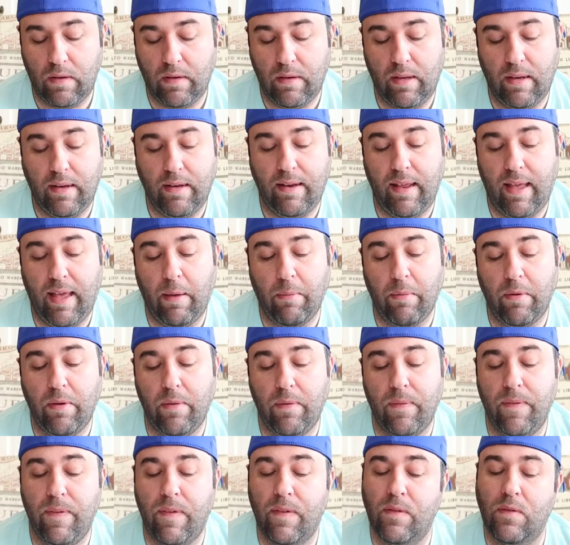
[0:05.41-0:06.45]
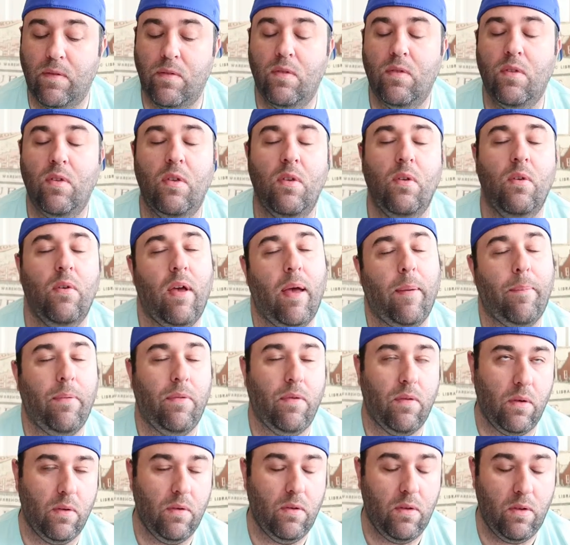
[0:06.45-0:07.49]
Today we're doing season 2,
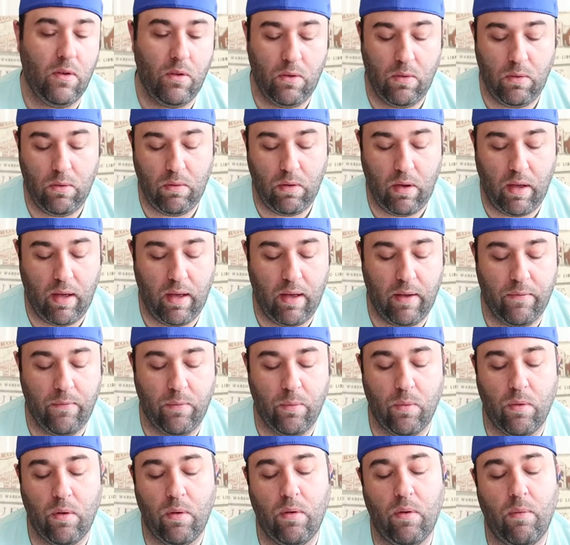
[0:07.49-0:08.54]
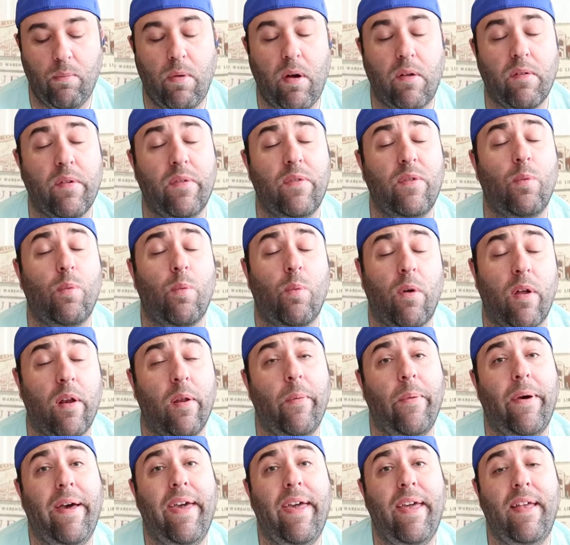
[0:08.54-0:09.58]
episode 2 of Marvel's
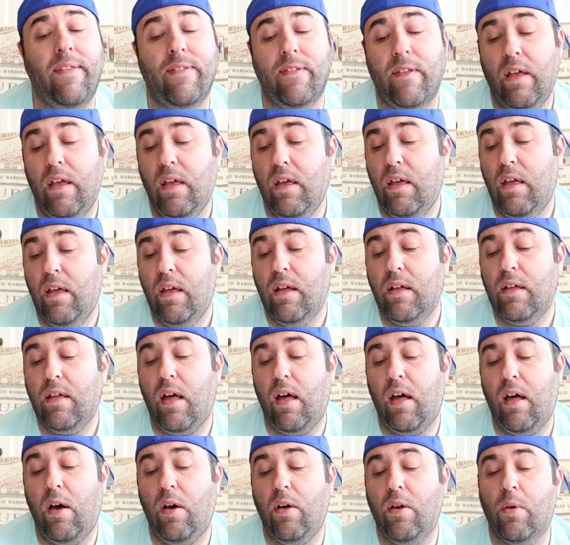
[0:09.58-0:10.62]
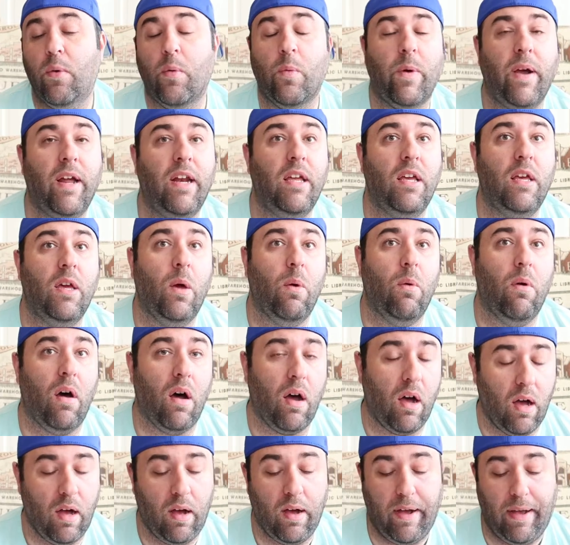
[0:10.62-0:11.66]
Runaways called Radio
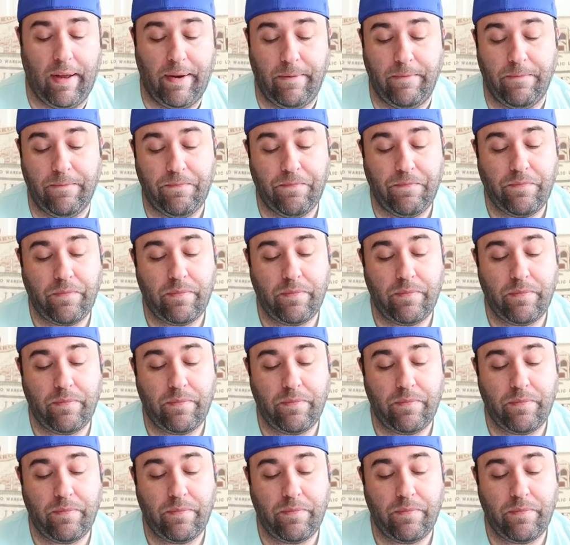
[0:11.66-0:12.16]
On.